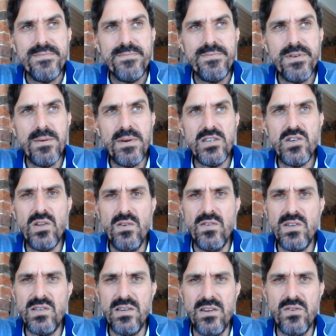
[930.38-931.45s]
pretty much
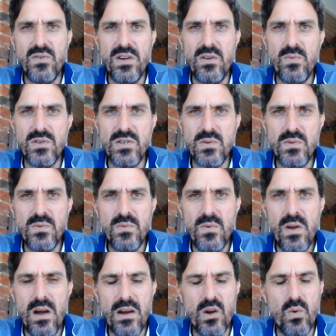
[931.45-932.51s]
universally agreed was a
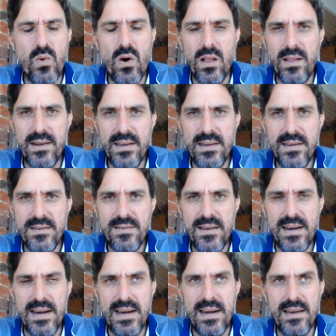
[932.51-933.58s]
quality
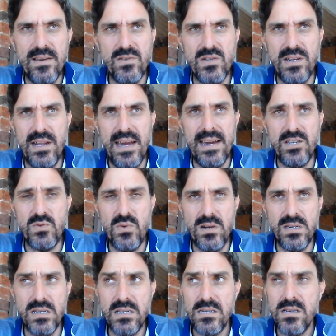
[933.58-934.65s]
LCDH
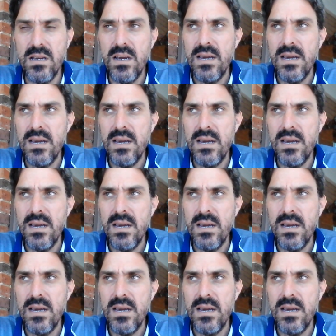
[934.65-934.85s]
release.